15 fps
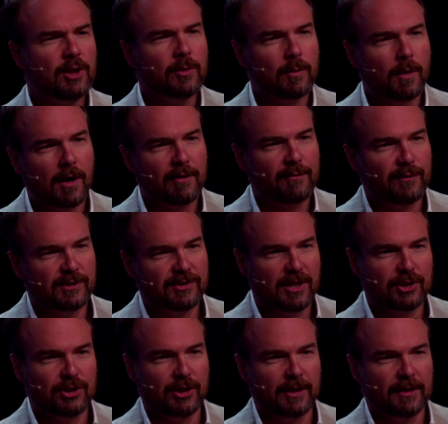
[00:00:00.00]
you are a
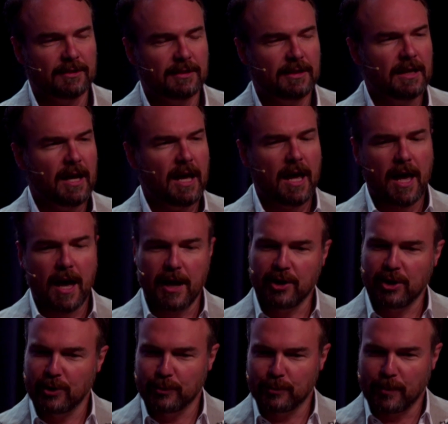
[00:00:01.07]
physician and
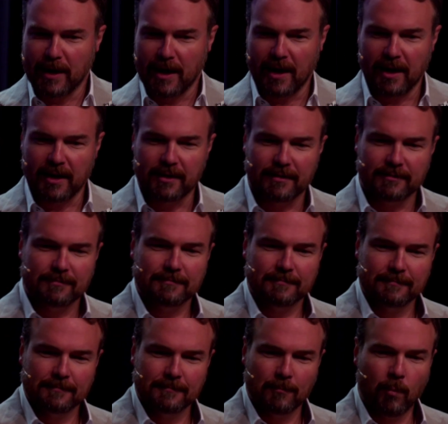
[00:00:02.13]
you
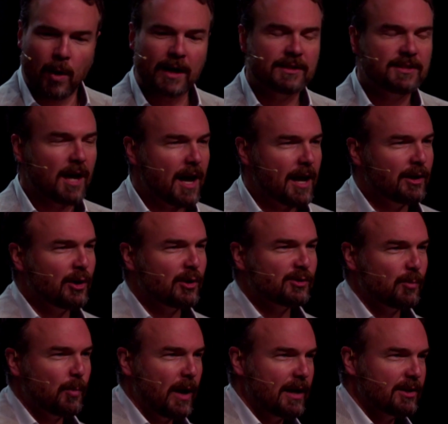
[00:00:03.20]
want to diagnose
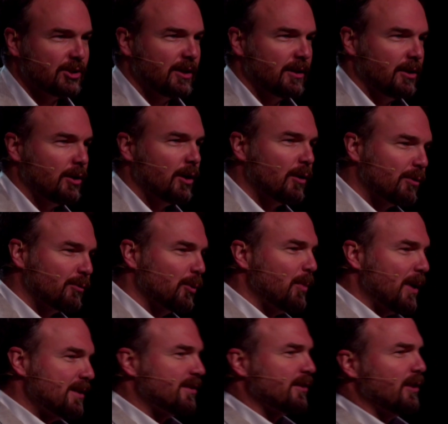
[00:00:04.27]
a patient, you go through
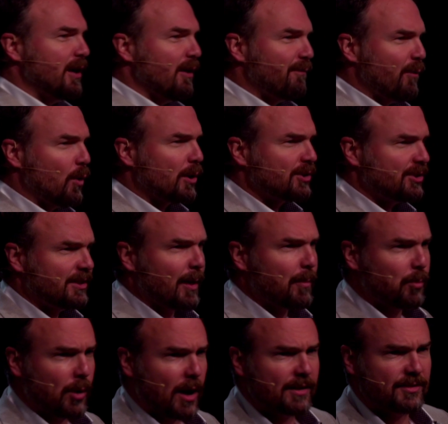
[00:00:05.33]
basically a four-step
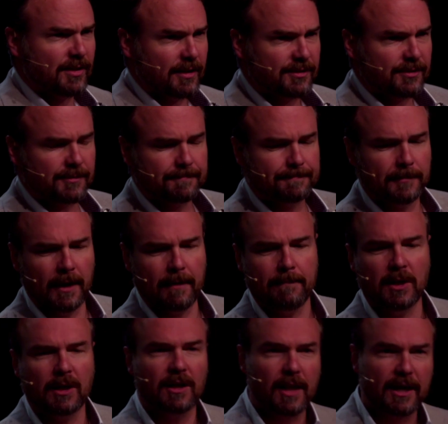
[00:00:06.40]
process, right?
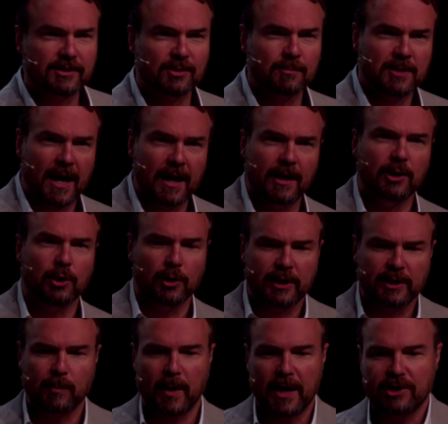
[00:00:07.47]
You collect some data, you look
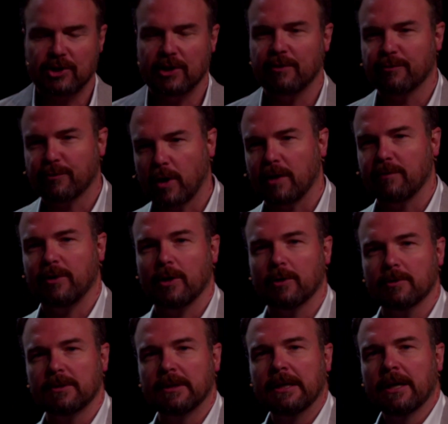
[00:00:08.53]
at the patient in front of
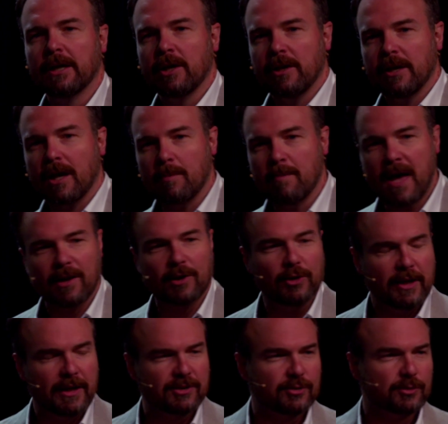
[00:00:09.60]
you, you get a medical
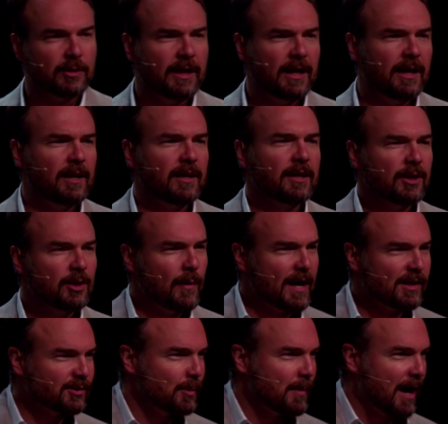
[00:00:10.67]
history, you
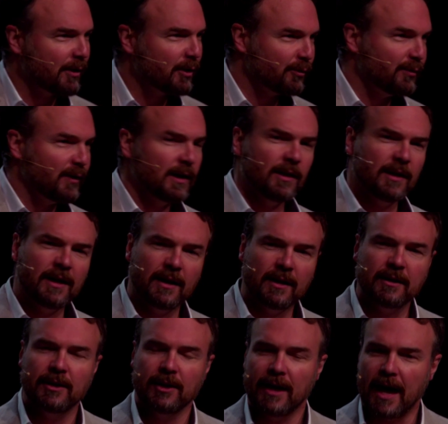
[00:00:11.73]
ask them how they're
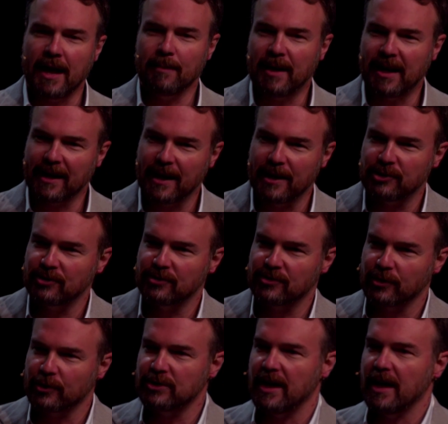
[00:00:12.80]
feeling, any medications
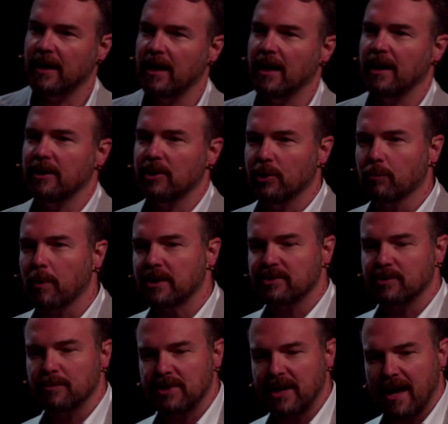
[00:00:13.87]
they're taking, you run
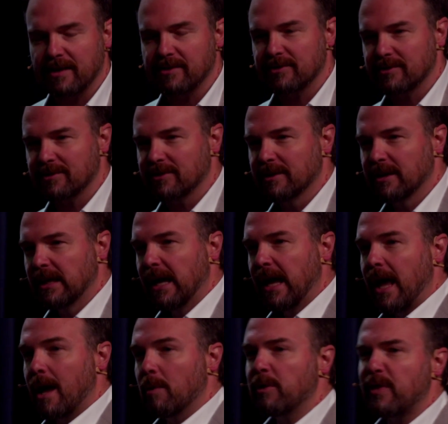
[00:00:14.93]
some tests.
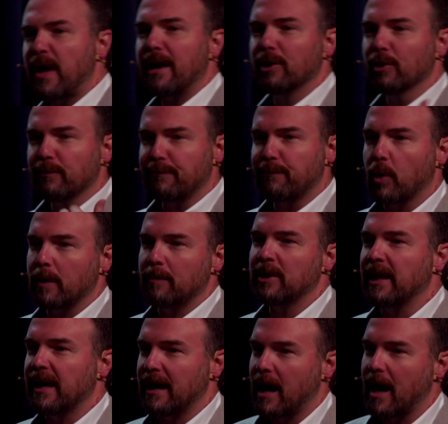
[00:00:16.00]
And with that, you'll
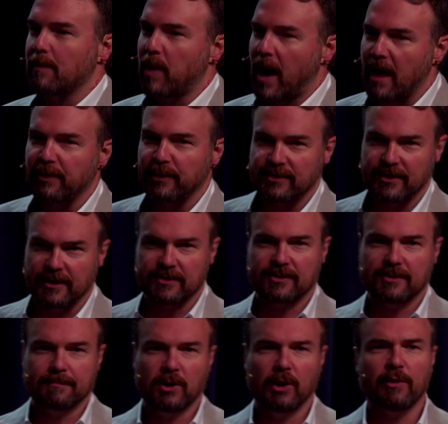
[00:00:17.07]
formulate a
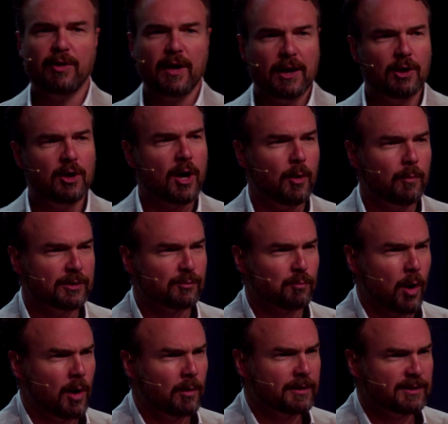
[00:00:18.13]
hypothesis. You'll think you know what's
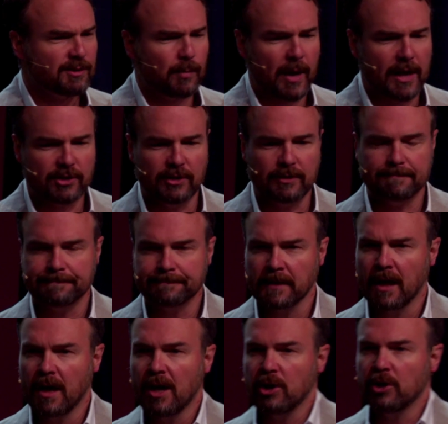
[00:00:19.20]
wrong with this patient.
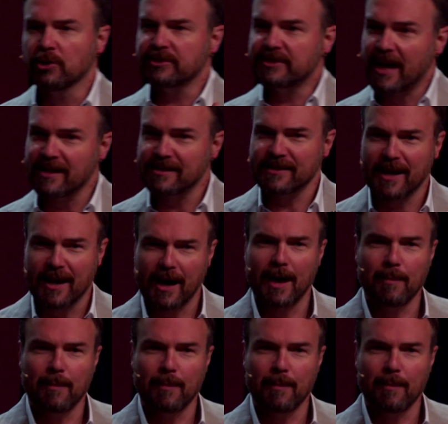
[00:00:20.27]
You'll test that